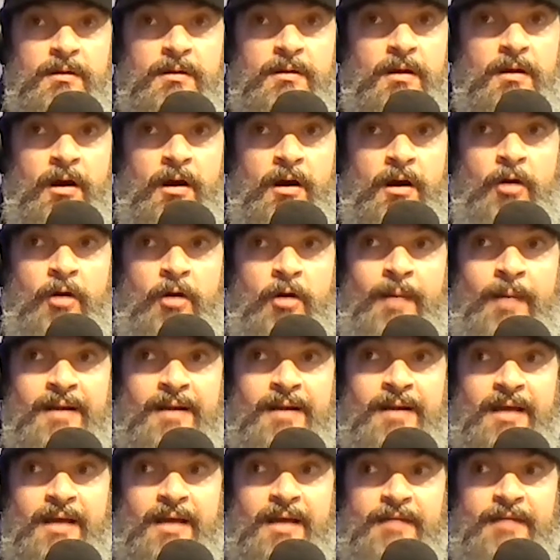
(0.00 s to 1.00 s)
all my
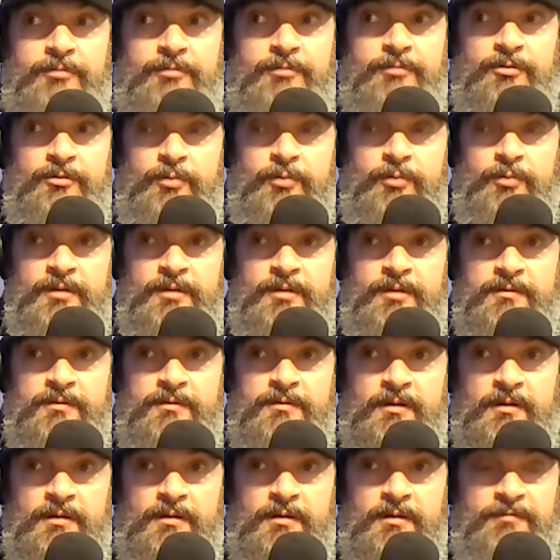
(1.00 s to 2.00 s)
life, was with
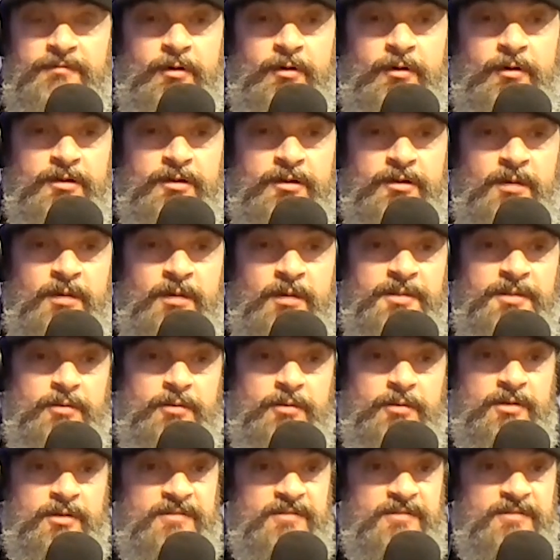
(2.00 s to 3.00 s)
uh, the phone company. It
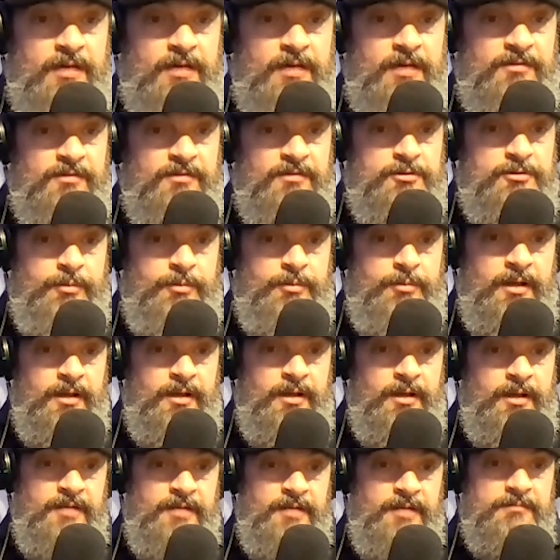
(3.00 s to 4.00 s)
was South Central Bell, and
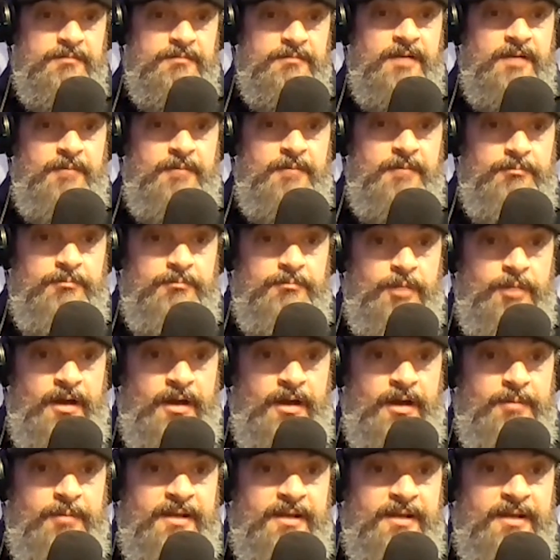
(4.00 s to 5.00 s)
then got bought
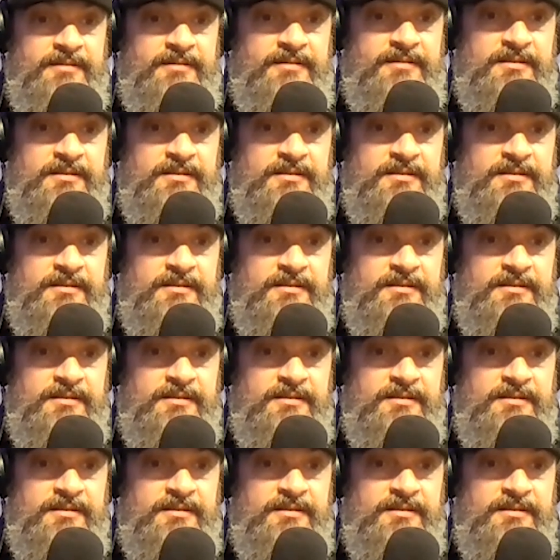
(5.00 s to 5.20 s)
out by AT and